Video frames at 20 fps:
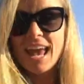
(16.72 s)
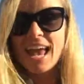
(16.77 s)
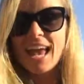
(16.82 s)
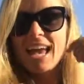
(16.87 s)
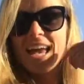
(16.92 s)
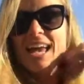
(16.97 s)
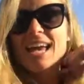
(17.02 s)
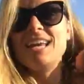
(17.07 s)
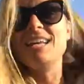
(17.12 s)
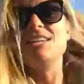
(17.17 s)

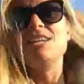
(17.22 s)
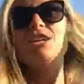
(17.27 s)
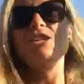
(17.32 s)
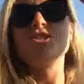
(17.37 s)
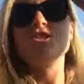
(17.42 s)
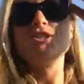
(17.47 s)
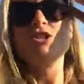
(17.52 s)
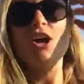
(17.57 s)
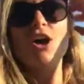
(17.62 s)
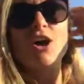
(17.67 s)
And
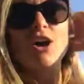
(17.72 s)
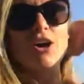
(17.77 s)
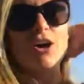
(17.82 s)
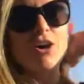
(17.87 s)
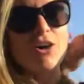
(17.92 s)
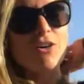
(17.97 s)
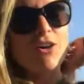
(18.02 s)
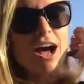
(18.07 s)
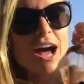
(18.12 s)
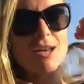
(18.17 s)
so
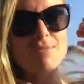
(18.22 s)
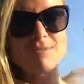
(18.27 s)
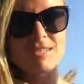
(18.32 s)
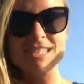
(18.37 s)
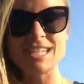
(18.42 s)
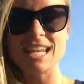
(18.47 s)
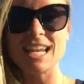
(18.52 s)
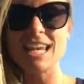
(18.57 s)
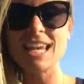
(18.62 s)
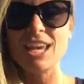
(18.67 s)
I'm
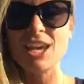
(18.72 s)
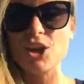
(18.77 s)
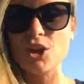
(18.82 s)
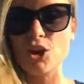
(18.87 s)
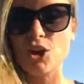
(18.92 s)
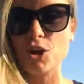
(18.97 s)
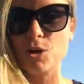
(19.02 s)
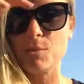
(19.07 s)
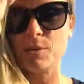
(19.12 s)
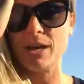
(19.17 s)
sitting
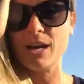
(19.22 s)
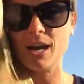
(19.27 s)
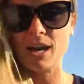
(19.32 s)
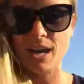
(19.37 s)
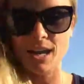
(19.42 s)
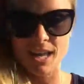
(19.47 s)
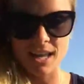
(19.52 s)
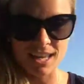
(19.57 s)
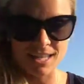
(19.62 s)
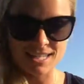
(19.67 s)
here
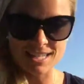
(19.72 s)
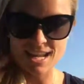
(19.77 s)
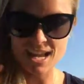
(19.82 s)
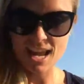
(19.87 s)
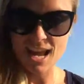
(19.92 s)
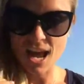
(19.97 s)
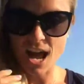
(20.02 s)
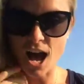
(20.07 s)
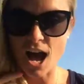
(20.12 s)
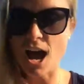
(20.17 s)
because
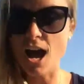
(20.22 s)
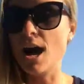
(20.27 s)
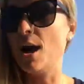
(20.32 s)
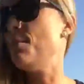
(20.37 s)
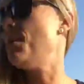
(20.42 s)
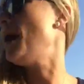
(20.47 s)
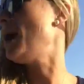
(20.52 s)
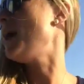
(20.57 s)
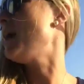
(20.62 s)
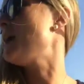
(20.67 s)

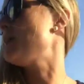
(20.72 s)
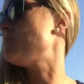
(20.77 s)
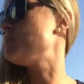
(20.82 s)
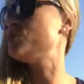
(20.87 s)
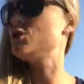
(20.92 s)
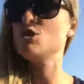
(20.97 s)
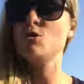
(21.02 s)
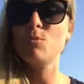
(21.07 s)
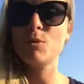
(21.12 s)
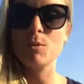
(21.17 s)
I am
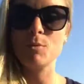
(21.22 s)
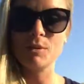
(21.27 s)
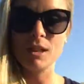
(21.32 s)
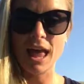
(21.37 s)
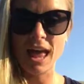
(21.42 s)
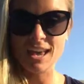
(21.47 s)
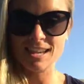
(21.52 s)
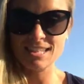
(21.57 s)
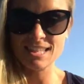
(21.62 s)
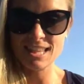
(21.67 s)
super
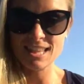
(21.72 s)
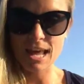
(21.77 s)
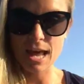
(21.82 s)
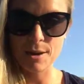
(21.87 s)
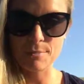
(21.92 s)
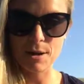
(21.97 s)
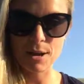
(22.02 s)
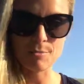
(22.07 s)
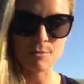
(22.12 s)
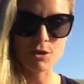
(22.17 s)
blessed
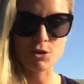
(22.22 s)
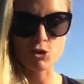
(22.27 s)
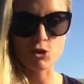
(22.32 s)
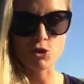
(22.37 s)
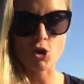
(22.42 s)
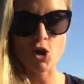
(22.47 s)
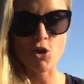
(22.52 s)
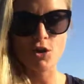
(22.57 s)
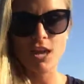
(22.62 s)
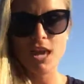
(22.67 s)
that my
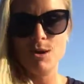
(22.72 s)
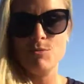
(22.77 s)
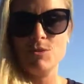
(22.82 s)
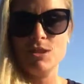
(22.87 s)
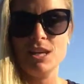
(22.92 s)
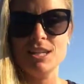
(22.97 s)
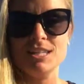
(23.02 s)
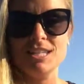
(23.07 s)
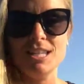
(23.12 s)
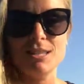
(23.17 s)
mother-in-law came
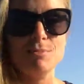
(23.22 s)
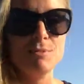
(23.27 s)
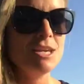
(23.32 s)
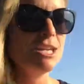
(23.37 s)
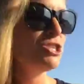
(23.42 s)
with us to the